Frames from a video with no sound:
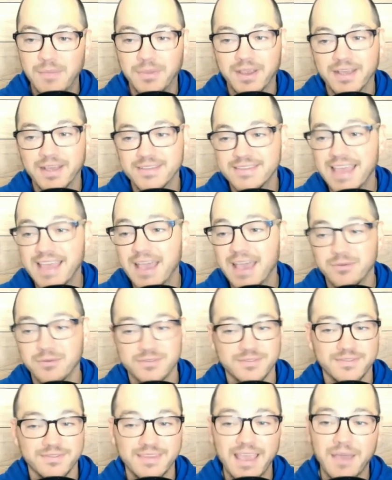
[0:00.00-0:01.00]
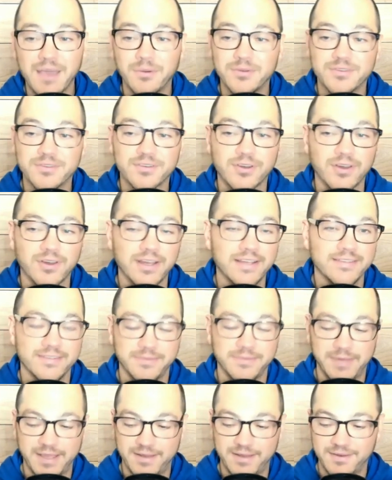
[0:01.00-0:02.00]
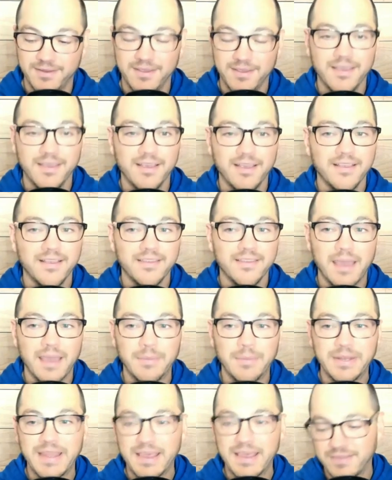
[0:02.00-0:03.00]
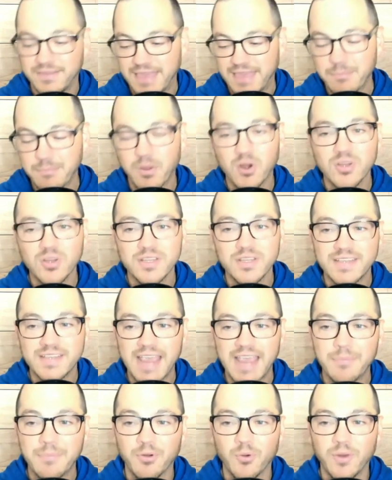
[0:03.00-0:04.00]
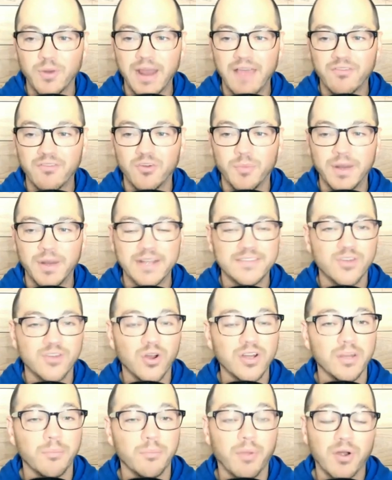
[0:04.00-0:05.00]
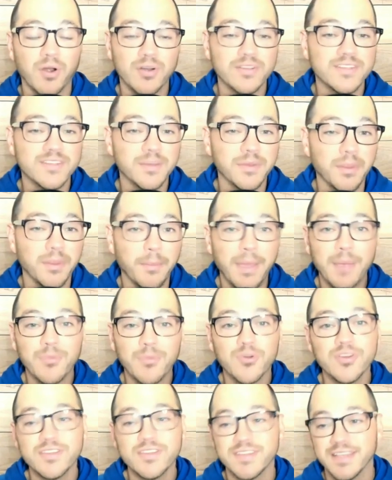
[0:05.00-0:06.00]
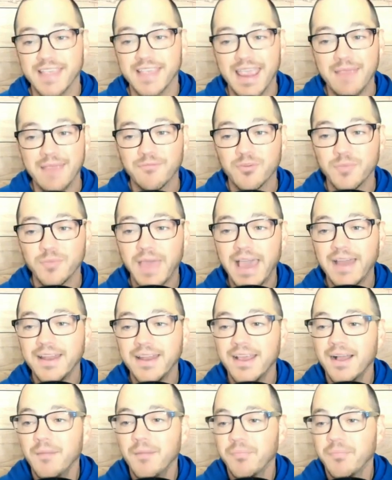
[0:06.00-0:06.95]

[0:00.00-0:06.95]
Because that was crazy, man. I mean, they burned the tape or whatever, but it's hard to burn some of the memories that came from that.